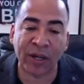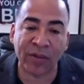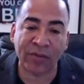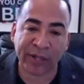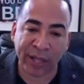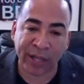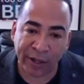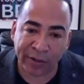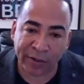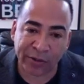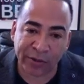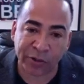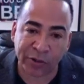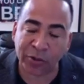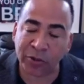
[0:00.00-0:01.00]

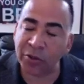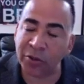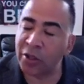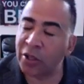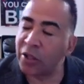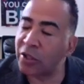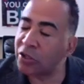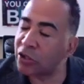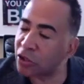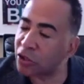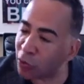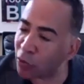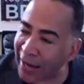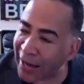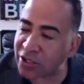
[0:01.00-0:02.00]
character
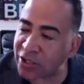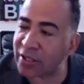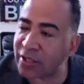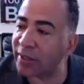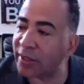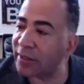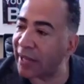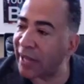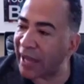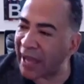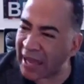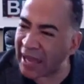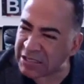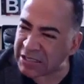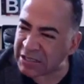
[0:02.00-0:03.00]
scratched in,
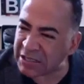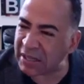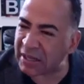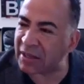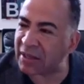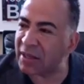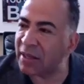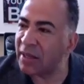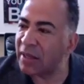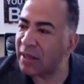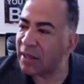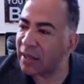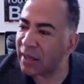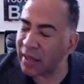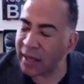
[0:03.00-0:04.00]
etched in,
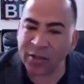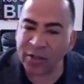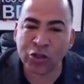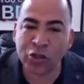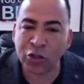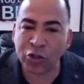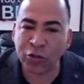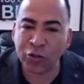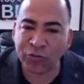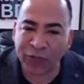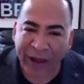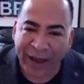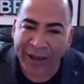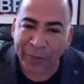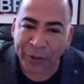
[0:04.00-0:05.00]
into your
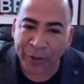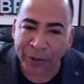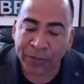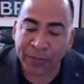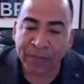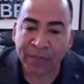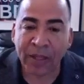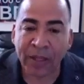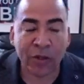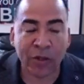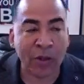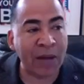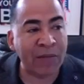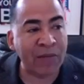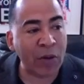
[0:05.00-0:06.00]
fiber.
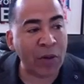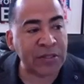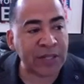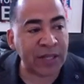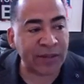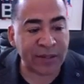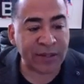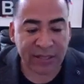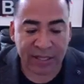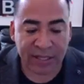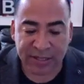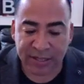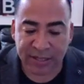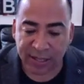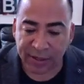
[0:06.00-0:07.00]
I've always said this. I
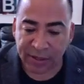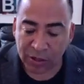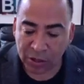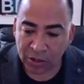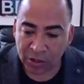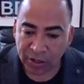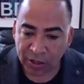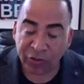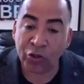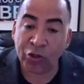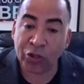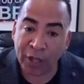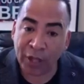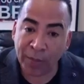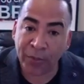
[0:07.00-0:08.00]
said, if you're a
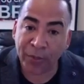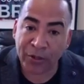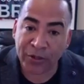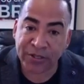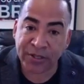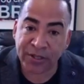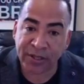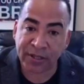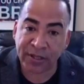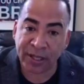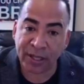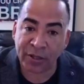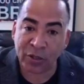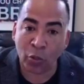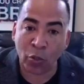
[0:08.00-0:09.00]
young person
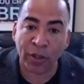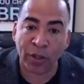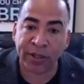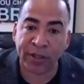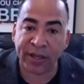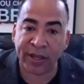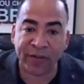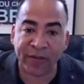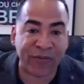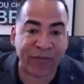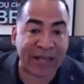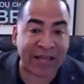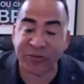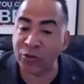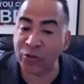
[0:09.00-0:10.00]
and you're working at a
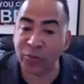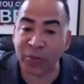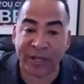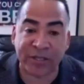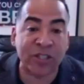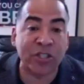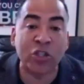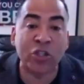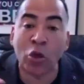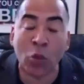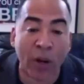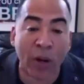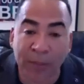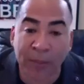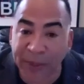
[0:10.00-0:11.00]
fast food place and you don't
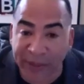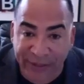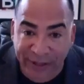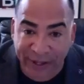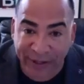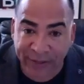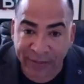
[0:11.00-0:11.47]
want to be there